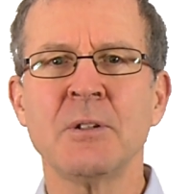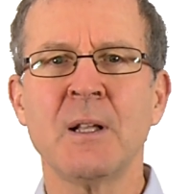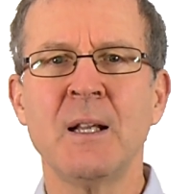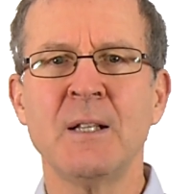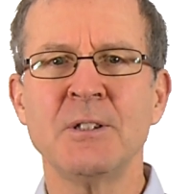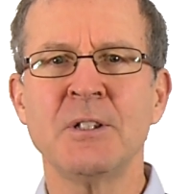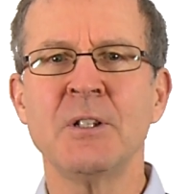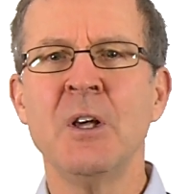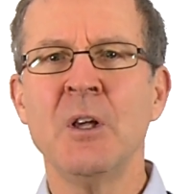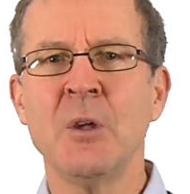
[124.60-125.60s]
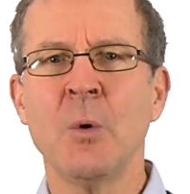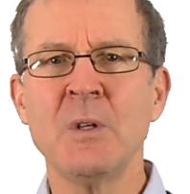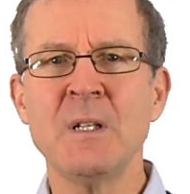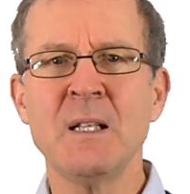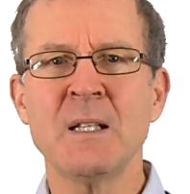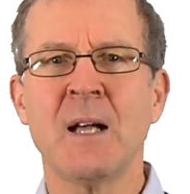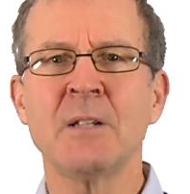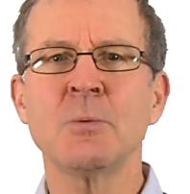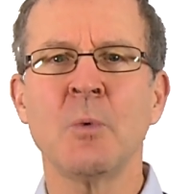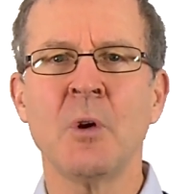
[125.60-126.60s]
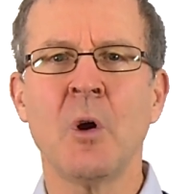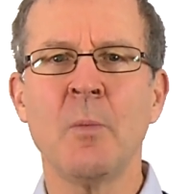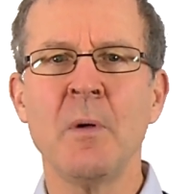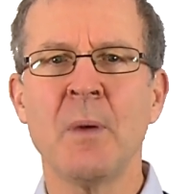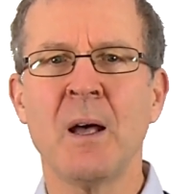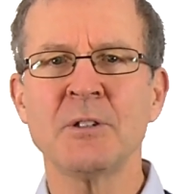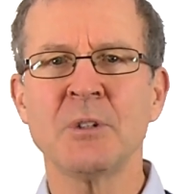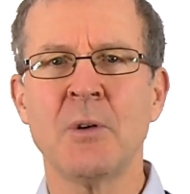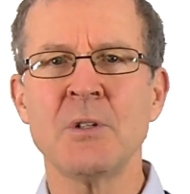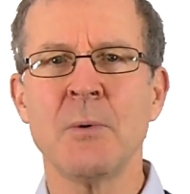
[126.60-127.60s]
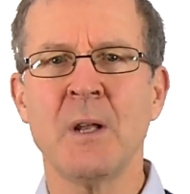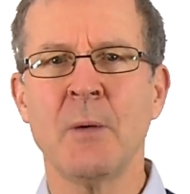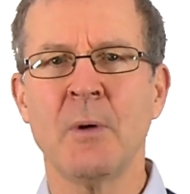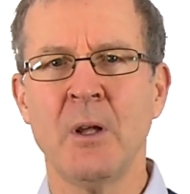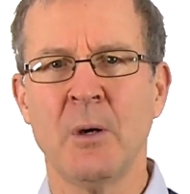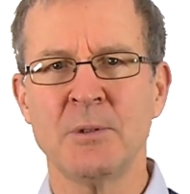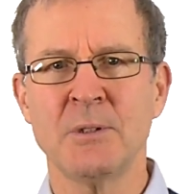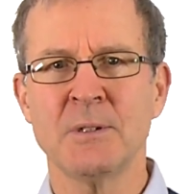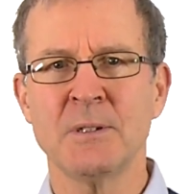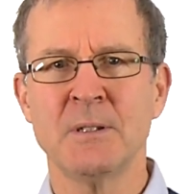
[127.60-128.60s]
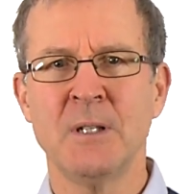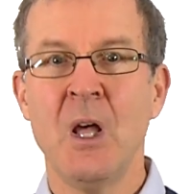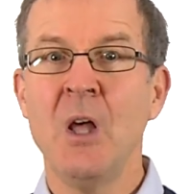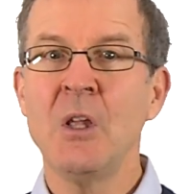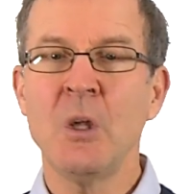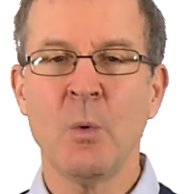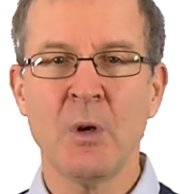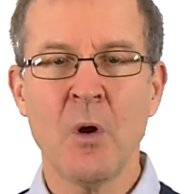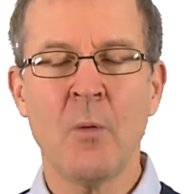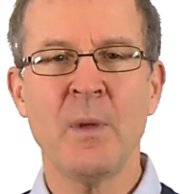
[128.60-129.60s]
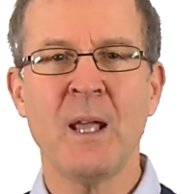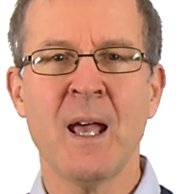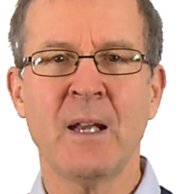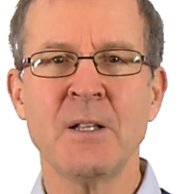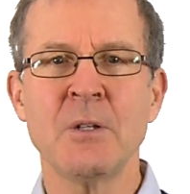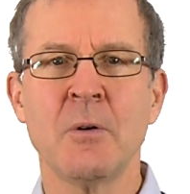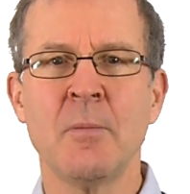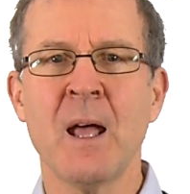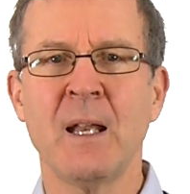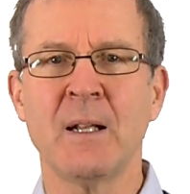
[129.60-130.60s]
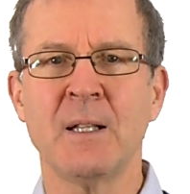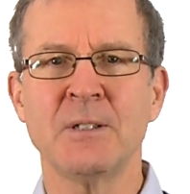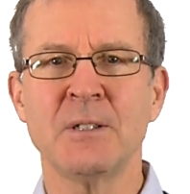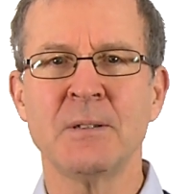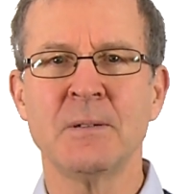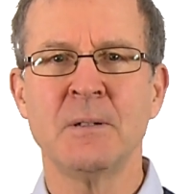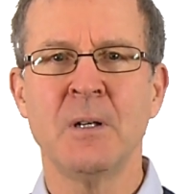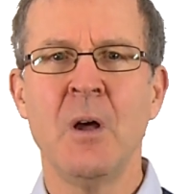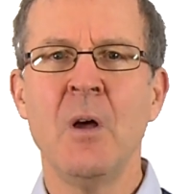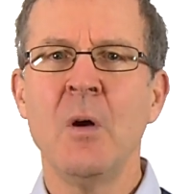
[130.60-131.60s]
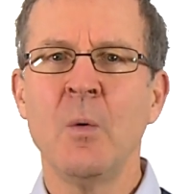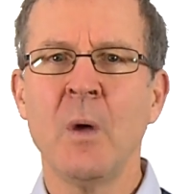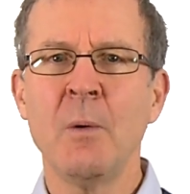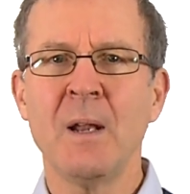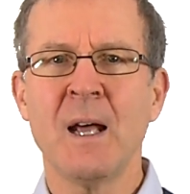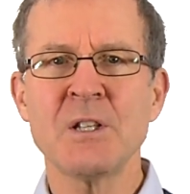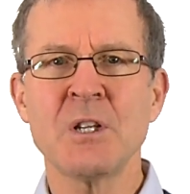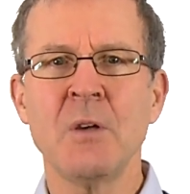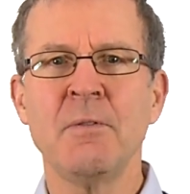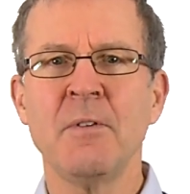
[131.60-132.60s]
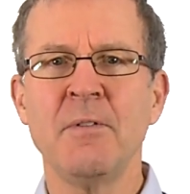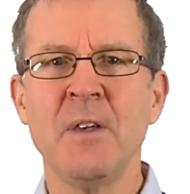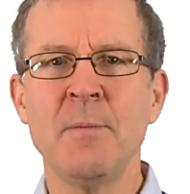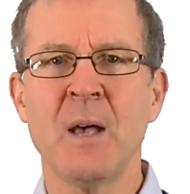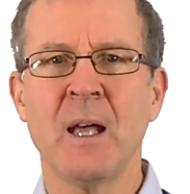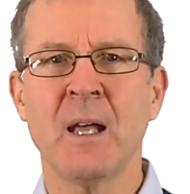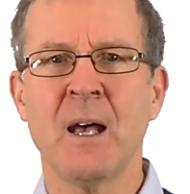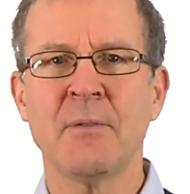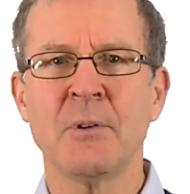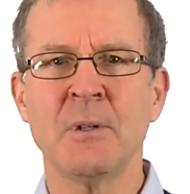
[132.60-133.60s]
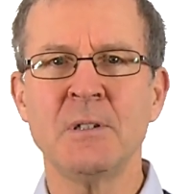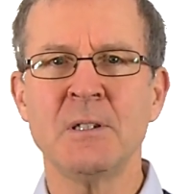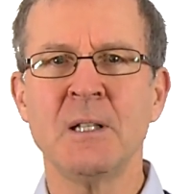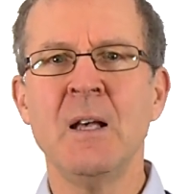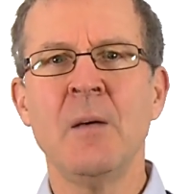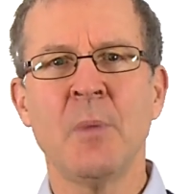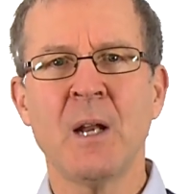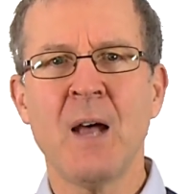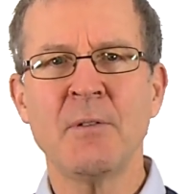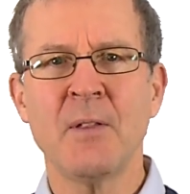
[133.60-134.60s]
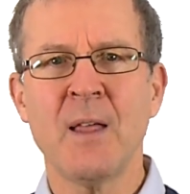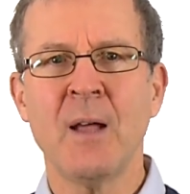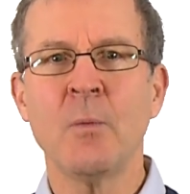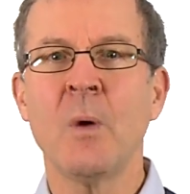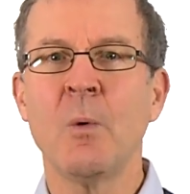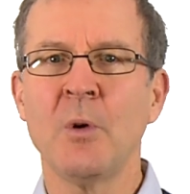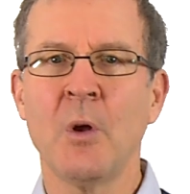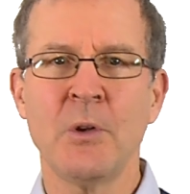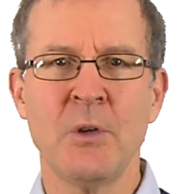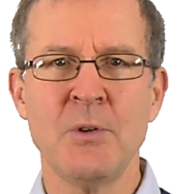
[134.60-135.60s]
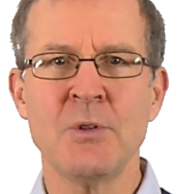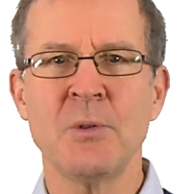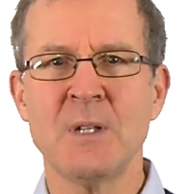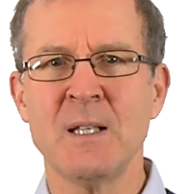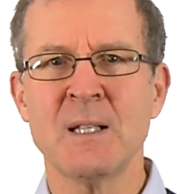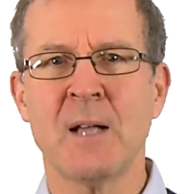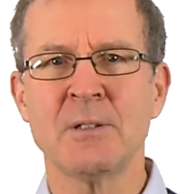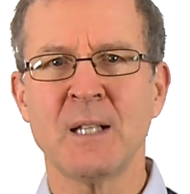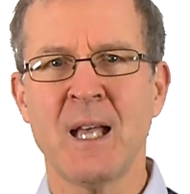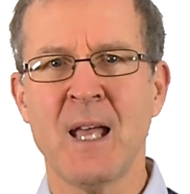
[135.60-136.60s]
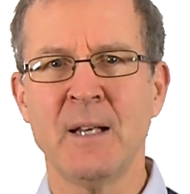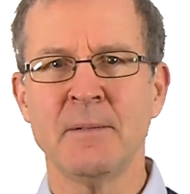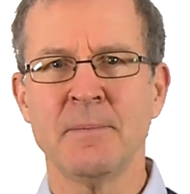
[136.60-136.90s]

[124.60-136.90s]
on the list, your details will not be passed on to anyone else. You will not be added to a mailing list. We will ask you for feedback afterwards, but after that we will not use your details again.